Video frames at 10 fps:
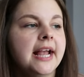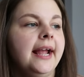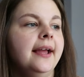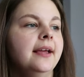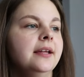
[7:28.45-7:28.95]

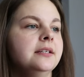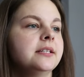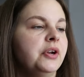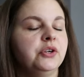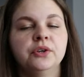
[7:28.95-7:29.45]

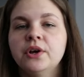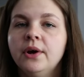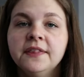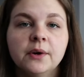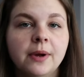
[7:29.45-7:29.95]
and you know, you can go
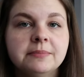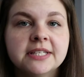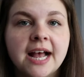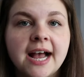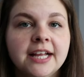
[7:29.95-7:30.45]
on their
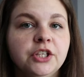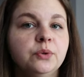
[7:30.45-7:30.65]
website,